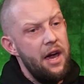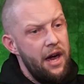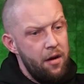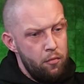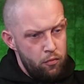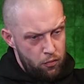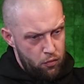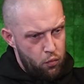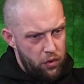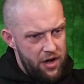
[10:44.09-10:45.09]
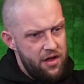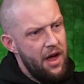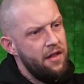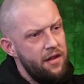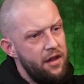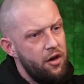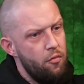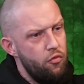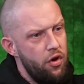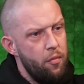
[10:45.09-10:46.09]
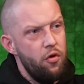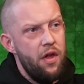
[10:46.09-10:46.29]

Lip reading: When it started to come round about